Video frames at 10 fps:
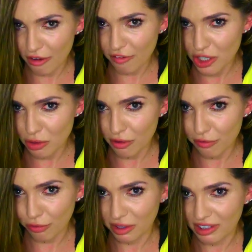if I do the
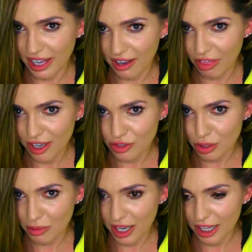front like that
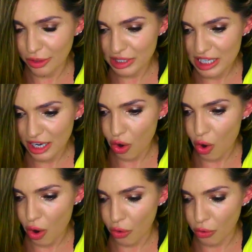too. Like it looks like
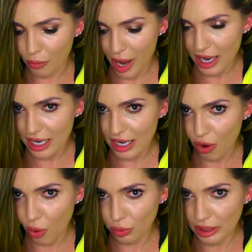
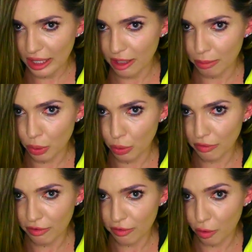granny old lady
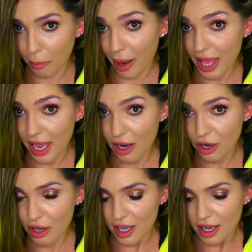poof for my
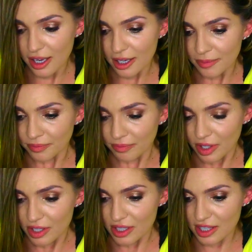hair.
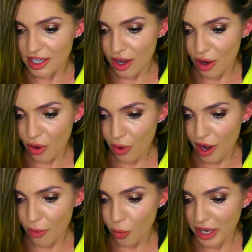So
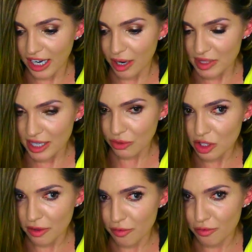when it comes down
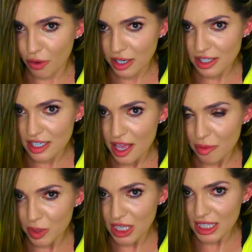to the front
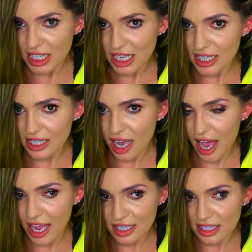pieces,
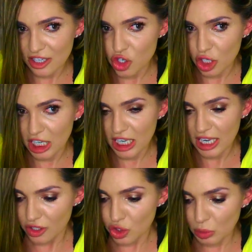I
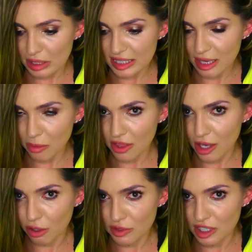essentially do the same thing
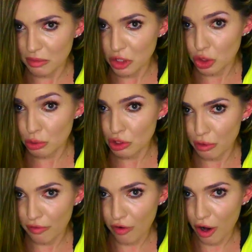that you've seen me do
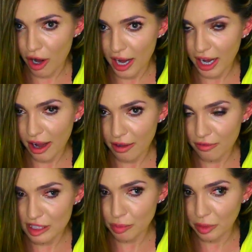so far. I kind
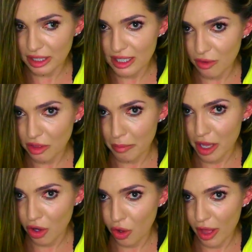of split down the
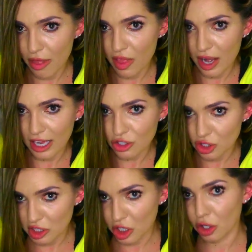middle and then I
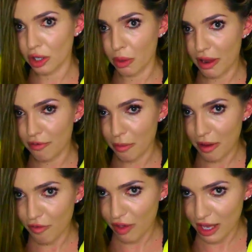just curl away from
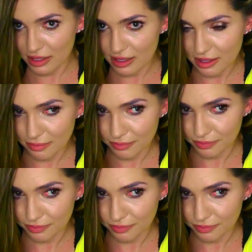my face.